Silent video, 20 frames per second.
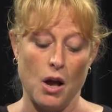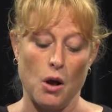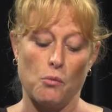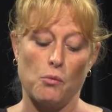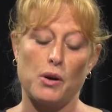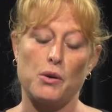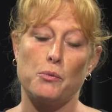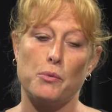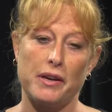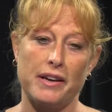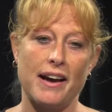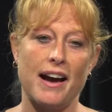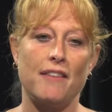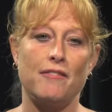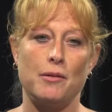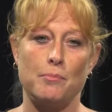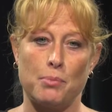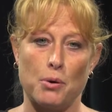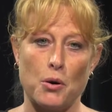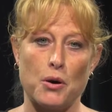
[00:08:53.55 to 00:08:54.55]
when we have
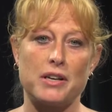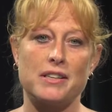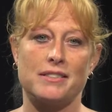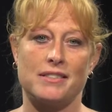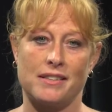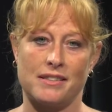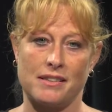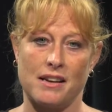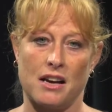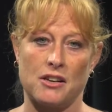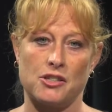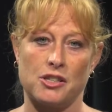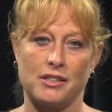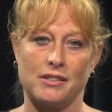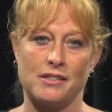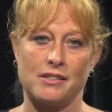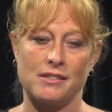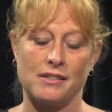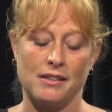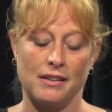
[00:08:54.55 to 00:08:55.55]
important
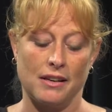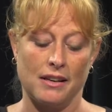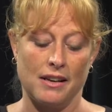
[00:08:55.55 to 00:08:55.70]
discussions.